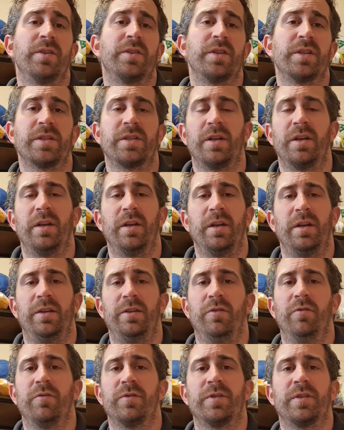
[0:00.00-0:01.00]
just a
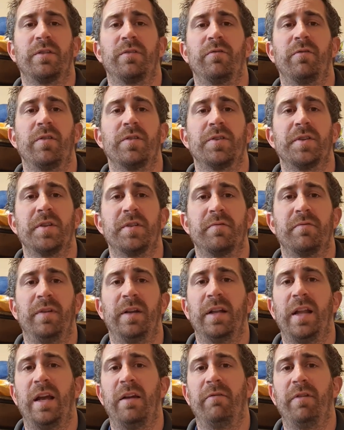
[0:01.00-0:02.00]
noughts and crosses
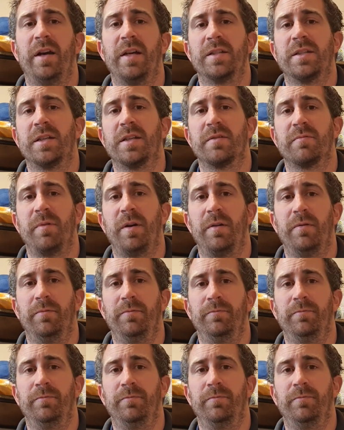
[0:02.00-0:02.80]
relay race as well.